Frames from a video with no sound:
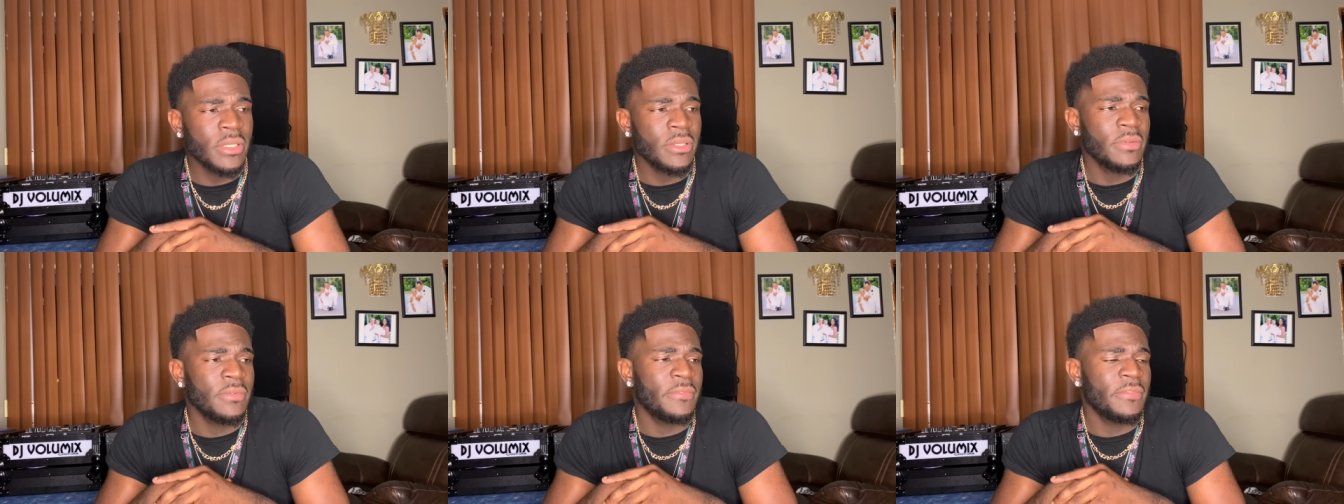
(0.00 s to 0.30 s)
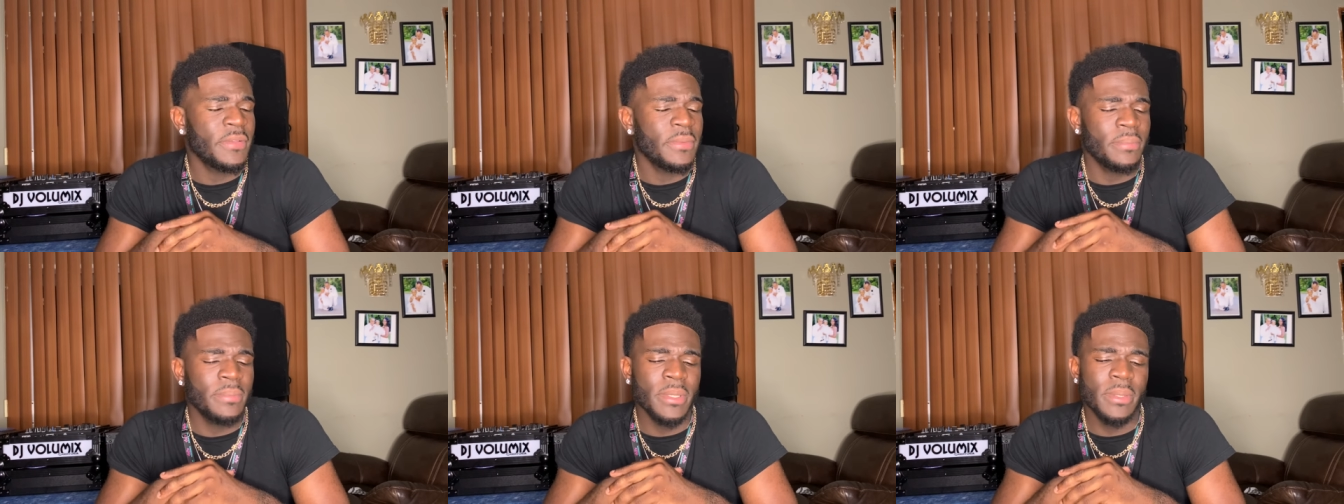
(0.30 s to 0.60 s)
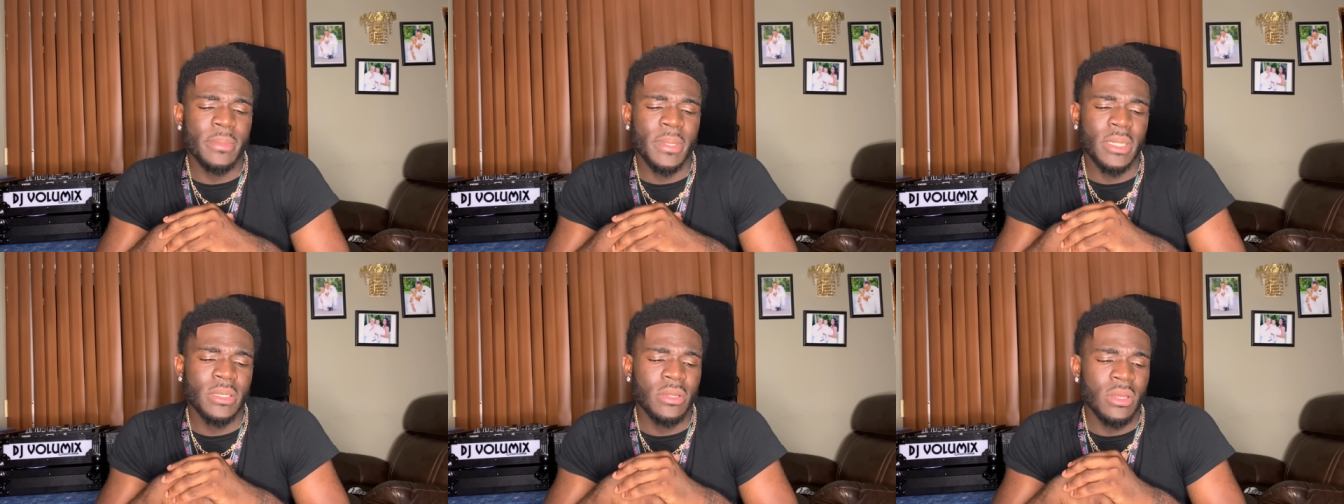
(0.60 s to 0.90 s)
You feel me? Being
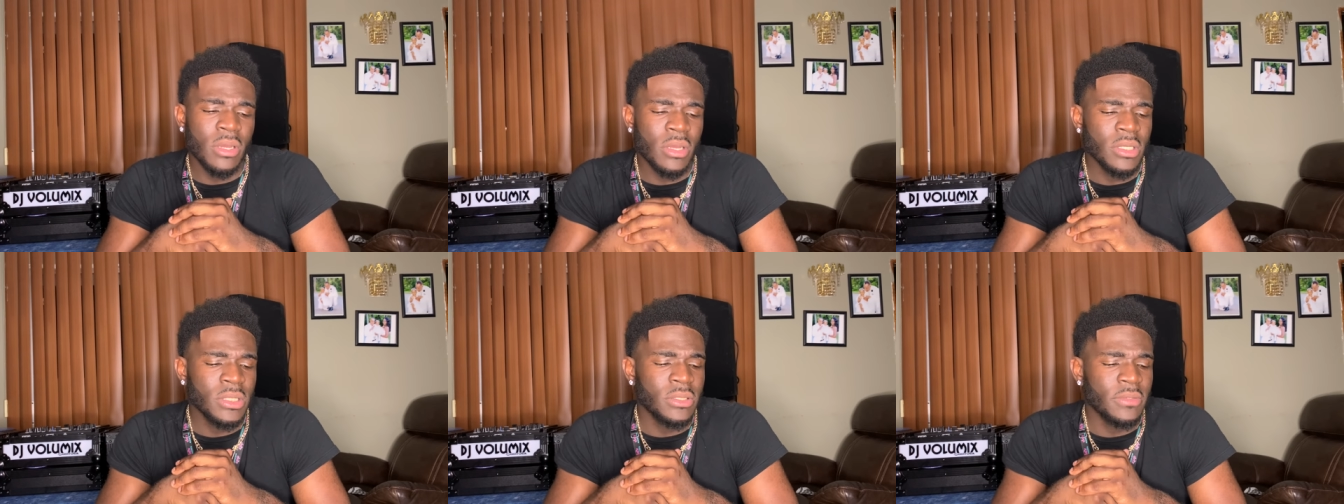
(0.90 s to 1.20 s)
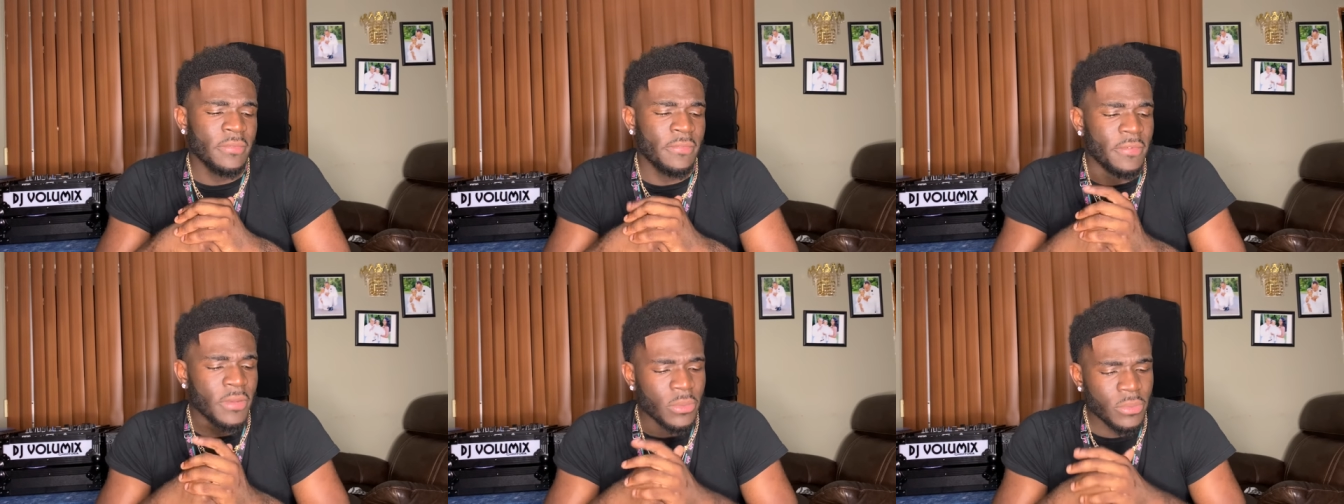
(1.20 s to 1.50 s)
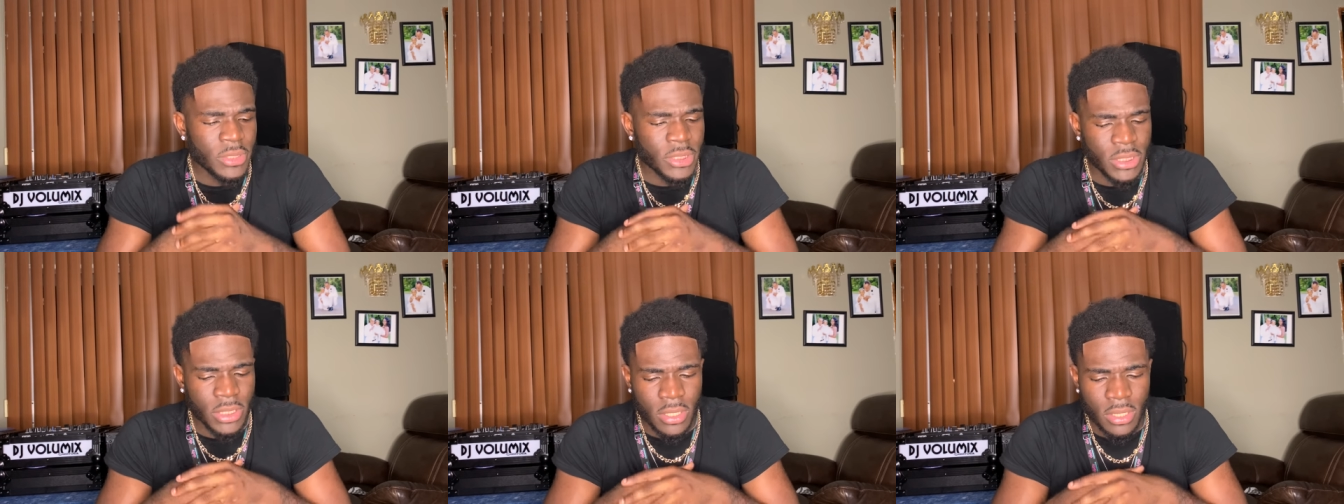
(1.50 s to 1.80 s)
my dogs. Fuck
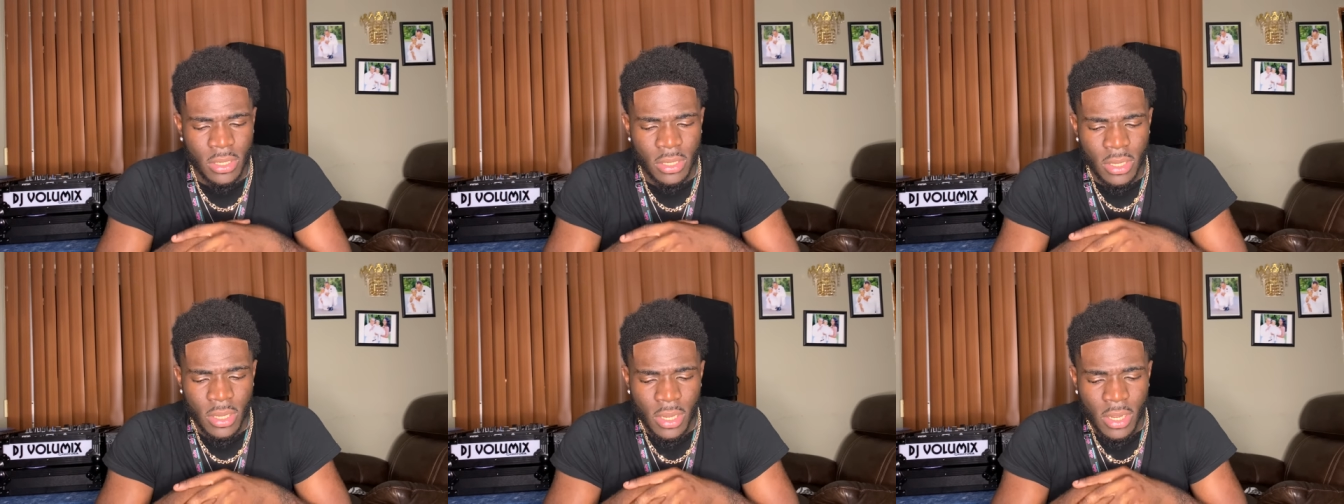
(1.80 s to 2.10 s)
with y'all.